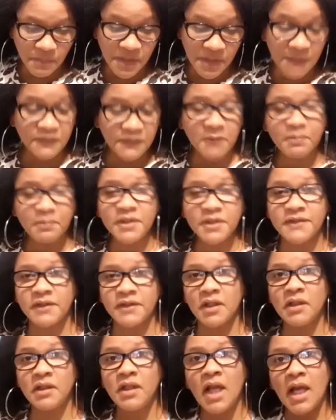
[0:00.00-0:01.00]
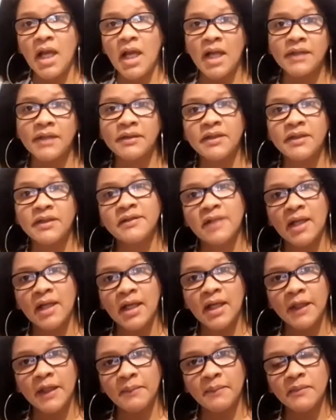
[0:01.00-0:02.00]
If the person at the
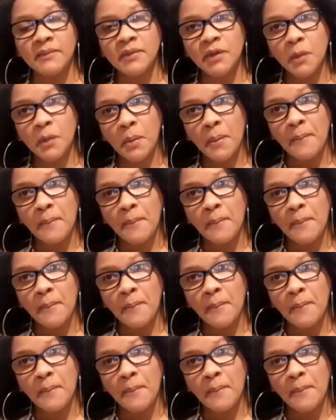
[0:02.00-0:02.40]
time,